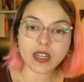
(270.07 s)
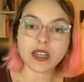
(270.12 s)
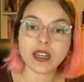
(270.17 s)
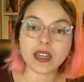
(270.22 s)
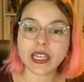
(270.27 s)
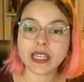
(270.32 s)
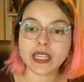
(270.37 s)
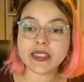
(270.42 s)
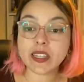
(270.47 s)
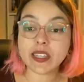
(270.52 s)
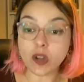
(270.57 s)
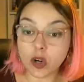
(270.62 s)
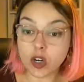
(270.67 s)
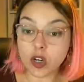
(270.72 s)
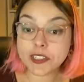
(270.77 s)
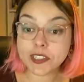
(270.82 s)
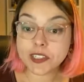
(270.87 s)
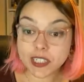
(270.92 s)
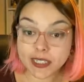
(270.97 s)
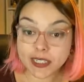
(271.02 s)
in the
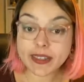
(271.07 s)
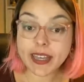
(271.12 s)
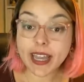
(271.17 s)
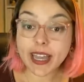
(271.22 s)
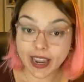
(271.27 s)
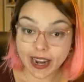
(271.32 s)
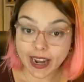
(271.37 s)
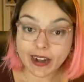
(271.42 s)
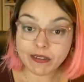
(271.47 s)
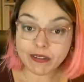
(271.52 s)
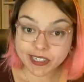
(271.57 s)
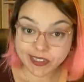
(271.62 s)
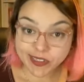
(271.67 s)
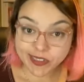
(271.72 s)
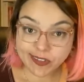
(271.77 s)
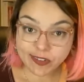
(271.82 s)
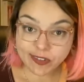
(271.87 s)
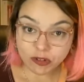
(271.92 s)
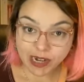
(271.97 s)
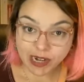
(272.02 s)
order that Harry
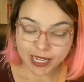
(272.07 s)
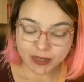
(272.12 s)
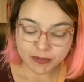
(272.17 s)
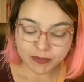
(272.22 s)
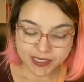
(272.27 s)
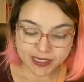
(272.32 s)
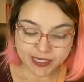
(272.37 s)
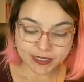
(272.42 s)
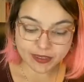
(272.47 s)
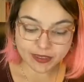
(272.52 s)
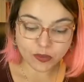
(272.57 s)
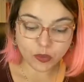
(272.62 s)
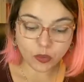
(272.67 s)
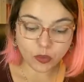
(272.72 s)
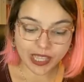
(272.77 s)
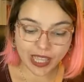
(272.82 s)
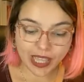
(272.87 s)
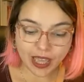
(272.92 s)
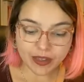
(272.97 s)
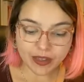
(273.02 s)
describes it,
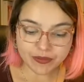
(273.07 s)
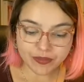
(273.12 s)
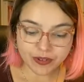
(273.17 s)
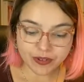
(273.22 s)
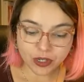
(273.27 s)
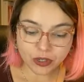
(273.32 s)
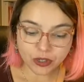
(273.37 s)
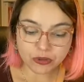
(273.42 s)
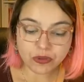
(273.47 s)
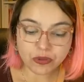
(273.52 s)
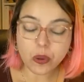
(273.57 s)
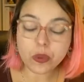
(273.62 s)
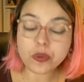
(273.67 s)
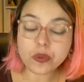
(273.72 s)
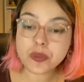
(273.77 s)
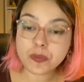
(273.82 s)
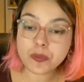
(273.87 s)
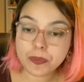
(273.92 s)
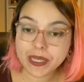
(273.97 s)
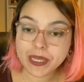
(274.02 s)
we have
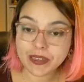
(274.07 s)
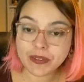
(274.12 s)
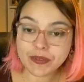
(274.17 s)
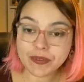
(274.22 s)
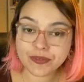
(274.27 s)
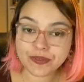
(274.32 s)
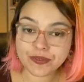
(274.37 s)
roast beef.